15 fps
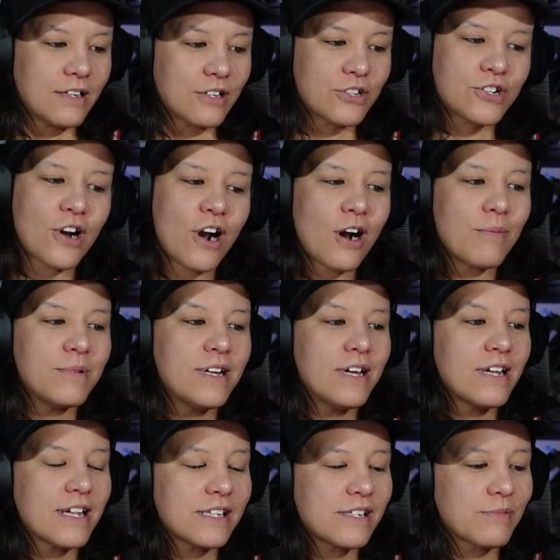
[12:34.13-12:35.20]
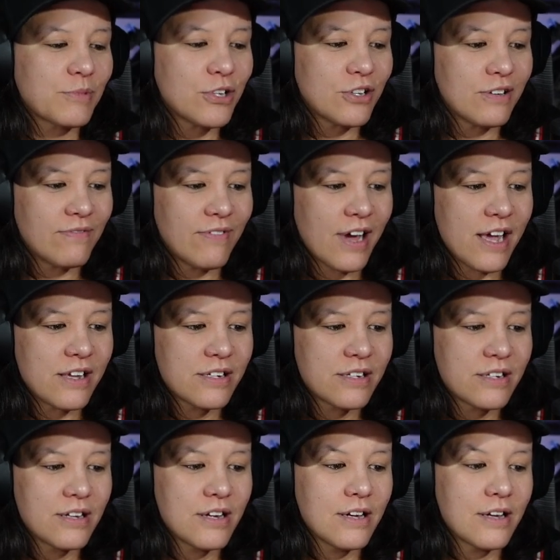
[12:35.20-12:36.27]
Charmed. That's some good
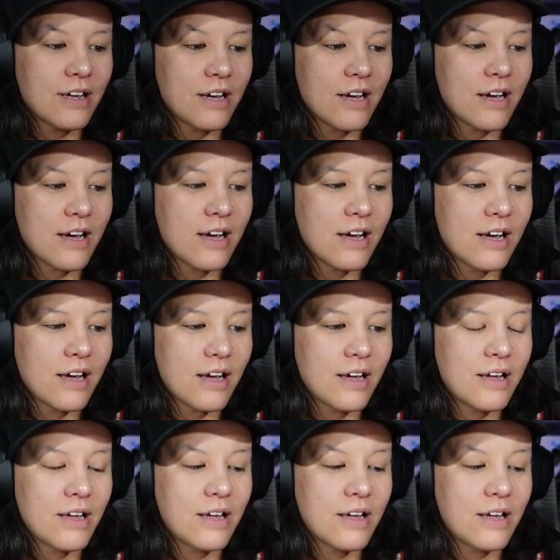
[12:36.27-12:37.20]
advice. Uh,